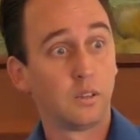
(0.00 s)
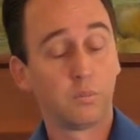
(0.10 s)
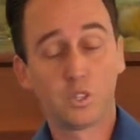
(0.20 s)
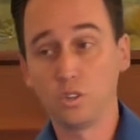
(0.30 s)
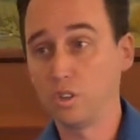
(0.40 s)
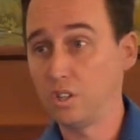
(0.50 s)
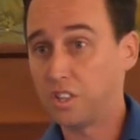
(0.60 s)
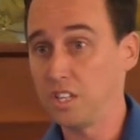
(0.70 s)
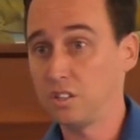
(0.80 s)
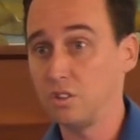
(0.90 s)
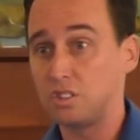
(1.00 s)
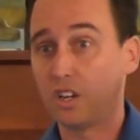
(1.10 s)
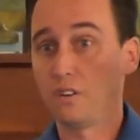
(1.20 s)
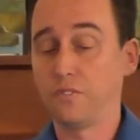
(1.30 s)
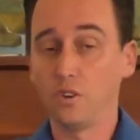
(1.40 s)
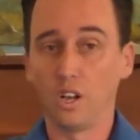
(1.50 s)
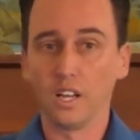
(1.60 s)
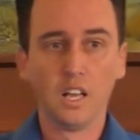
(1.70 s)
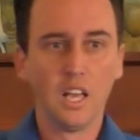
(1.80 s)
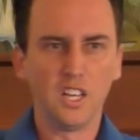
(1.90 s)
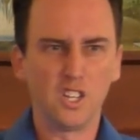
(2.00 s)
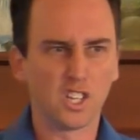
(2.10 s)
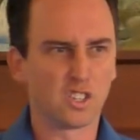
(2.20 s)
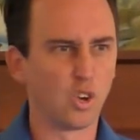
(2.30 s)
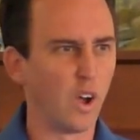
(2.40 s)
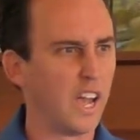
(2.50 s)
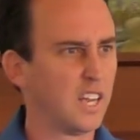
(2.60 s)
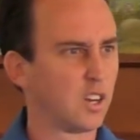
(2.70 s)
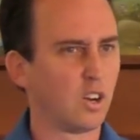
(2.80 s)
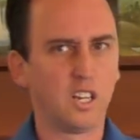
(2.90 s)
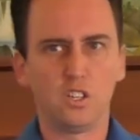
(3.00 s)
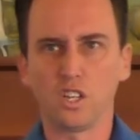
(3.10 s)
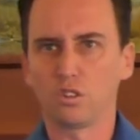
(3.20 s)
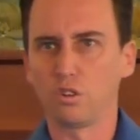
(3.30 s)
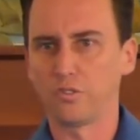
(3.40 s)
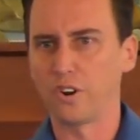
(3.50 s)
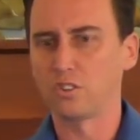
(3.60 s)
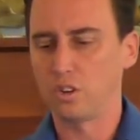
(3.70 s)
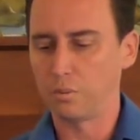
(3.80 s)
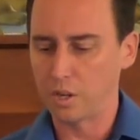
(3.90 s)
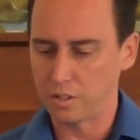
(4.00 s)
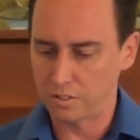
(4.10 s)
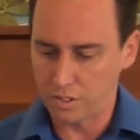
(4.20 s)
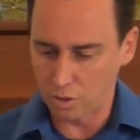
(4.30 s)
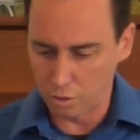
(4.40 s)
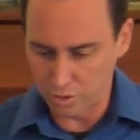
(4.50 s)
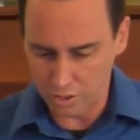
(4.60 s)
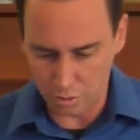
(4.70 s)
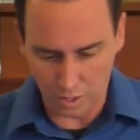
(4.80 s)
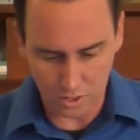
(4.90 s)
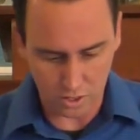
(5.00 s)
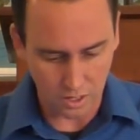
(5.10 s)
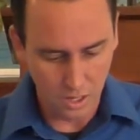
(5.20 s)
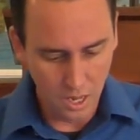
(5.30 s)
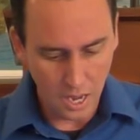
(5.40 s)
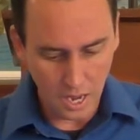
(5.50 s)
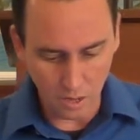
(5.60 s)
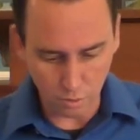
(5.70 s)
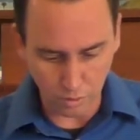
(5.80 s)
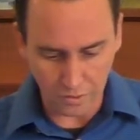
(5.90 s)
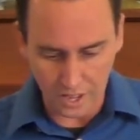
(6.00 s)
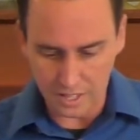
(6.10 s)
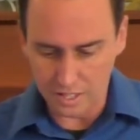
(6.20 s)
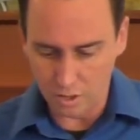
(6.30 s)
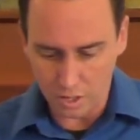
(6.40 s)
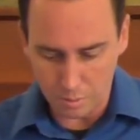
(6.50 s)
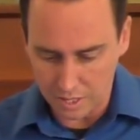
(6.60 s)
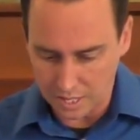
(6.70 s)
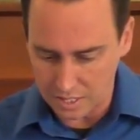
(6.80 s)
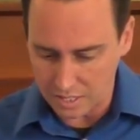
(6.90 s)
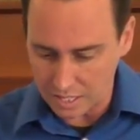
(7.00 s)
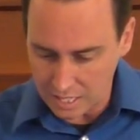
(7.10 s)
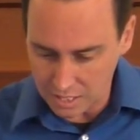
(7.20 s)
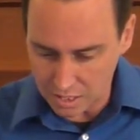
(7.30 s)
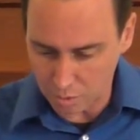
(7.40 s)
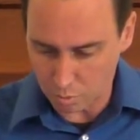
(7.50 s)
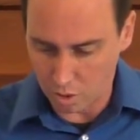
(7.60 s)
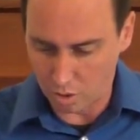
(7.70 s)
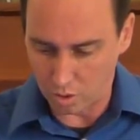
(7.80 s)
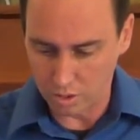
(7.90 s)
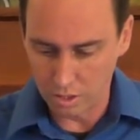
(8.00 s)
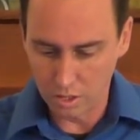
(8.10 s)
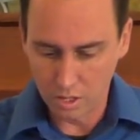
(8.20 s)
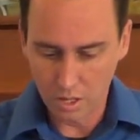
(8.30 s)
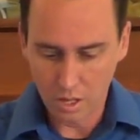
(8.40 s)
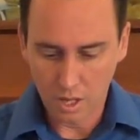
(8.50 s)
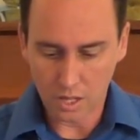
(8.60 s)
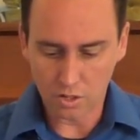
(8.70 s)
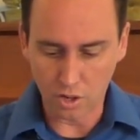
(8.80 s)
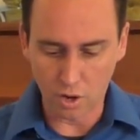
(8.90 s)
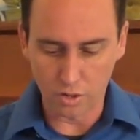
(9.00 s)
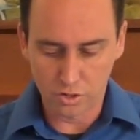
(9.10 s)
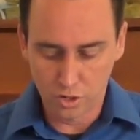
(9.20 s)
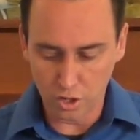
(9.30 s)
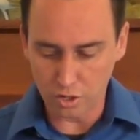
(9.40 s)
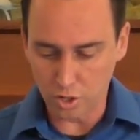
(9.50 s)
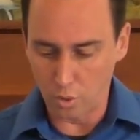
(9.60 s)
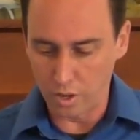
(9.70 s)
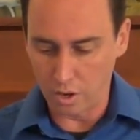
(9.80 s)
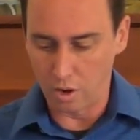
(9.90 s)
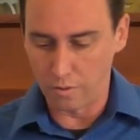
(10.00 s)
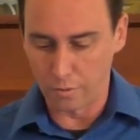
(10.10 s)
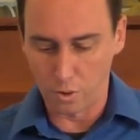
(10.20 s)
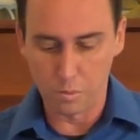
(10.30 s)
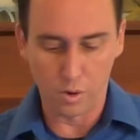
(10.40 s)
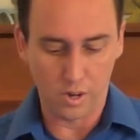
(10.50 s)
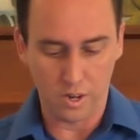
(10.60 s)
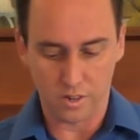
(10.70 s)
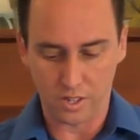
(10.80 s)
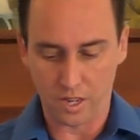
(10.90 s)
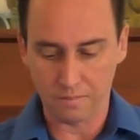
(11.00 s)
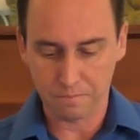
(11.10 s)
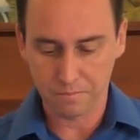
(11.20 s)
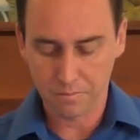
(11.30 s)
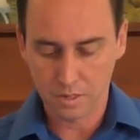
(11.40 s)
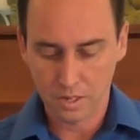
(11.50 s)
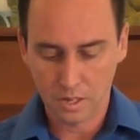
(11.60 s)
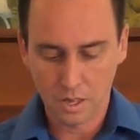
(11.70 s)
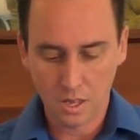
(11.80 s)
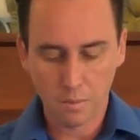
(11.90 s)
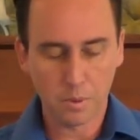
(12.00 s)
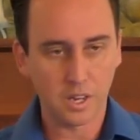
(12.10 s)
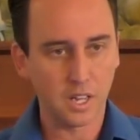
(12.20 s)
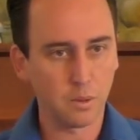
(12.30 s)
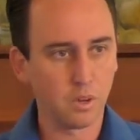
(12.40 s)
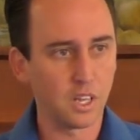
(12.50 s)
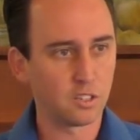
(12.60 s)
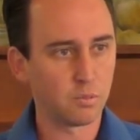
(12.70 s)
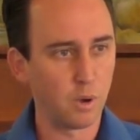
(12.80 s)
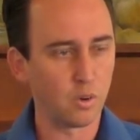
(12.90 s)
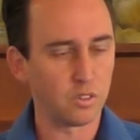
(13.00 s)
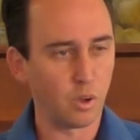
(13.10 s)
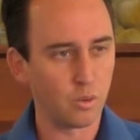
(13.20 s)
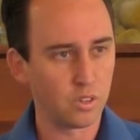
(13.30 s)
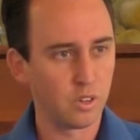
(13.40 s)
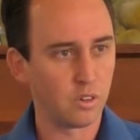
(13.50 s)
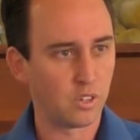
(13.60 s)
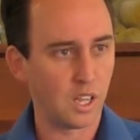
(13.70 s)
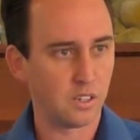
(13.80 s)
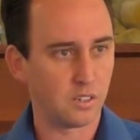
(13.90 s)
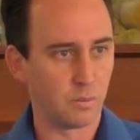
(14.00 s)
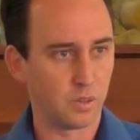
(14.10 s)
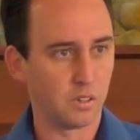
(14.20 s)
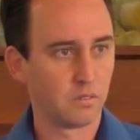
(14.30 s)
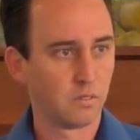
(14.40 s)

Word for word: But you know, you think to yourself, you're like, and you get so angry and you get so frustrated because of this whole situation. And as we find out here, Himelech had done anything wrong, and Saul is just going off rumor and hearsay. But Ahimelech's motive, I want us to understand something.